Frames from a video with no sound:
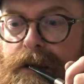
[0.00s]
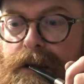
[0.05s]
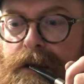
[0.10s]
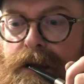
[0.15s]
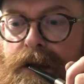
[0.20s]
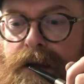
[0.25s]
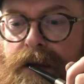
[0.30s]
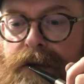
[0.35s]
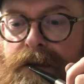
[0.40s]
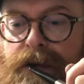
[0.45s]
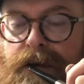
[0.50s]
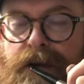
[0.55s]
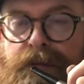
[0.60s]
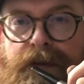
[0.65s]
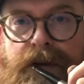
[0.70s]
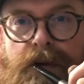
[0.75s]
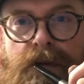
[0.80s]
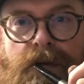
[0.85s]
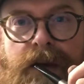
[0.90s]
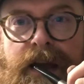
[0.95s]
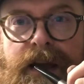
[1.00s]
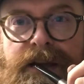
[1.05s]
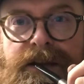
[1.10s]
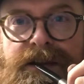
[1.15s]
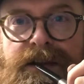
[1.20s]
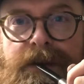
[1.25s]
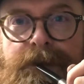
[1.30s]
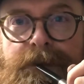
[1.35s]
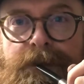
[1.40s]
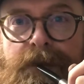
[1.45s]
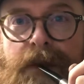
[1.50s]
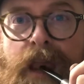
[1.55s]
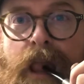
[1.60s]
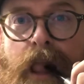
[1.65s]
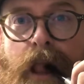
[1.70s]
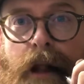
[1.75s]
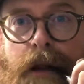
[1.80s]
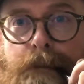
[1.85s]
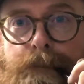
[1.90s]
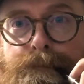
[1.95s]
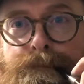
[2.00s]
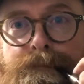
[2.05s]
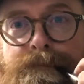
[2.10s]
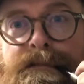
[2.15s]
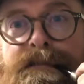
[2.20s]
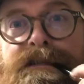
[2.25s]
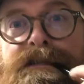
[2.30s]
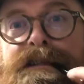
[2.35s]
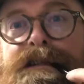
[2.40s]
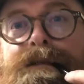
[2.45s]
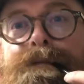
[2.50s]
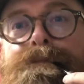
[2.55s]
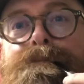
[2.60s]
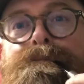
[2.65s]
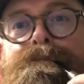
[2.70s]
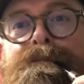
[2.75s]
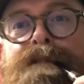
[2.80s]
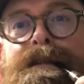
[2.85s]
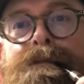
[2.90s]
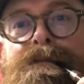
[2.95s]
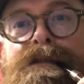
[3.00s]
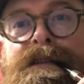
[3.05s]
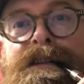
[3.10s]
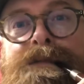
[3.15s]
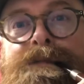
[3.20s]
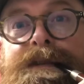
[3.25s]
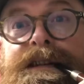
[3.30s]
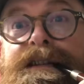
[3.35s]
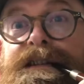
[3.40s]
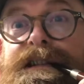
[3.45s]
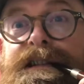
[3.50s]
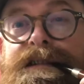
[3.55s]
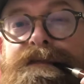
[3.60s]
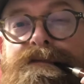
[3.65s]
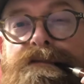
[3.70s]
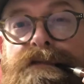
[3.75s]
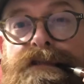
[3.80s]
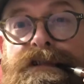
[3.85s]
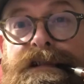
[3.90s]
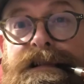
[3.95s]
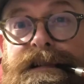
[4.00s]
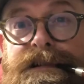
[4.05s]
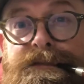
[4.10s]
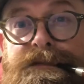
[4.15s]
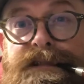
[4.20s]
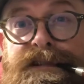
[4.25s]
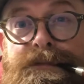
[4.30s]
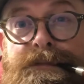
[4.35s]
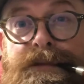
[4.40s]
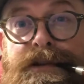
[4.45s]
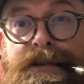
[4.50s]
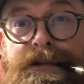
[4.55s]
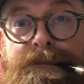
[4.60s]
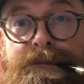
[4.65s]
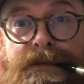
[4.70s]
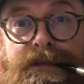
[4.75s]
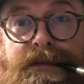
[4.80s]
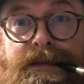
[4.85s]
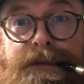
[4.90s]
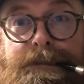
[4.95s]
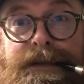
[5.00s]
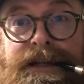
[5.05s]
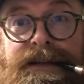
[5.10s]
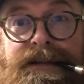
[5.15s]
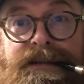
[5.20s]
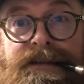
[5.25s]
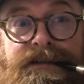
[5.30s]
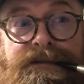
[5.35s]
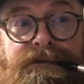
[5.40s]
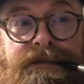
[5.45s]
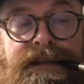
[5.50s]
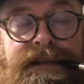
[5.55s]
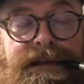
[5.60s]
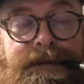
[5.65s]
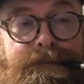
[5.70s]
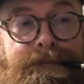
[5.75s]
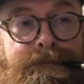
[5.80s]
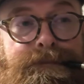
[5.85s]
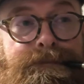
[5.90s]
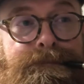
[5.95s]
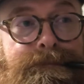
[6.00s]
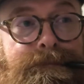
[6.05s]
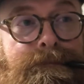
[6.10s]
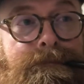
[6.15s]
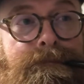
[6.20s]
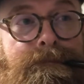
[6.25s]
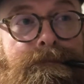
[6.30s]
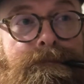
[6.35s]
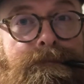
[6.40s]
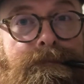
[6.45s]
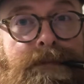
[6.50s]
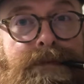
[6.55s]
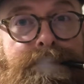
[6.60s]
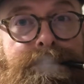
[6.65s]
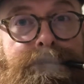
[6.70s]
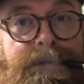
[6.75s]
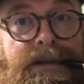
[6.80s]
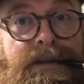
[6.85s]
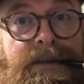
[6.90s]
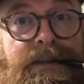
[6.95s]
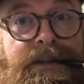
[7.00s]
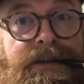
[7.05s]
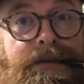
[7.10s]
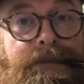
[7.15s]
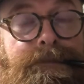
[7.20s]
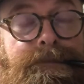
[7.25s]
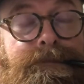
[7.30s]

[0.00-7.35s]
either love it or hate it. So I'm not expecting everyone to love this pipe on the basis of that, but I do.